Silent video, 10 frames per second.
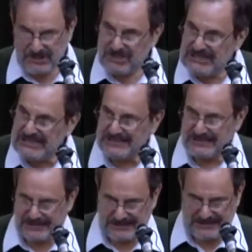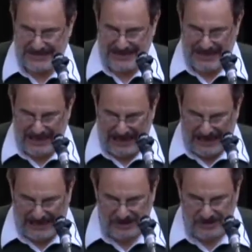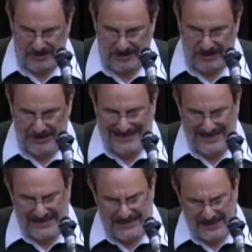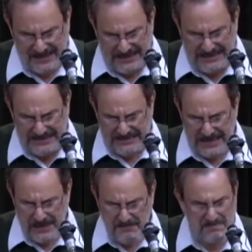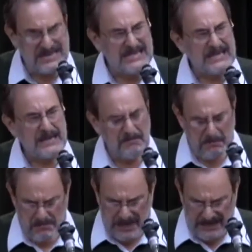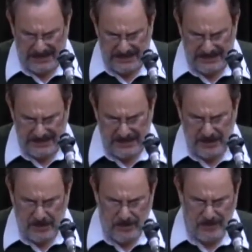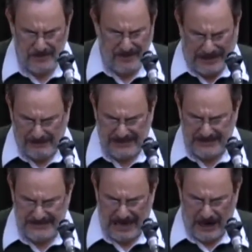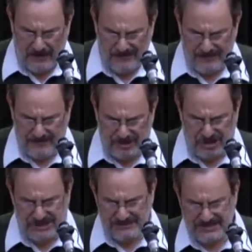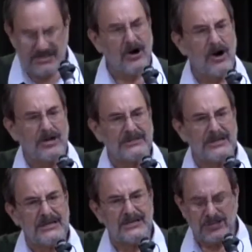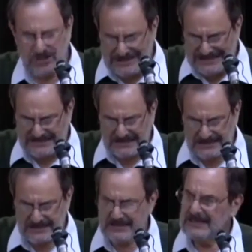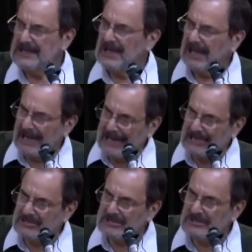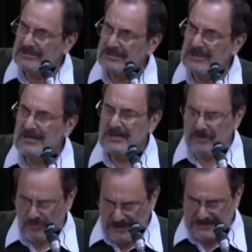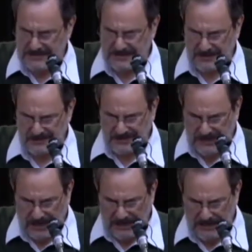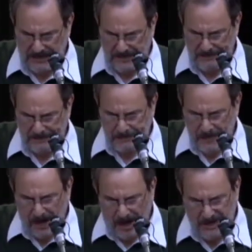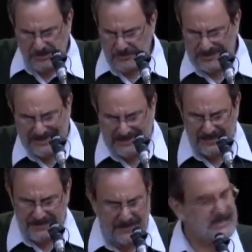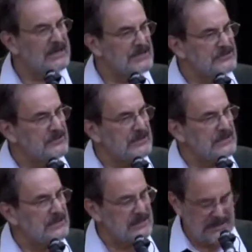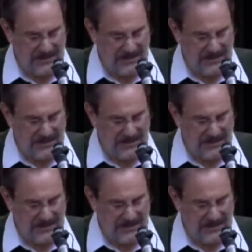Jesus, angel, can these be men who vomit us out from ships called Jesus, angel, grace of God, onto a heathen country?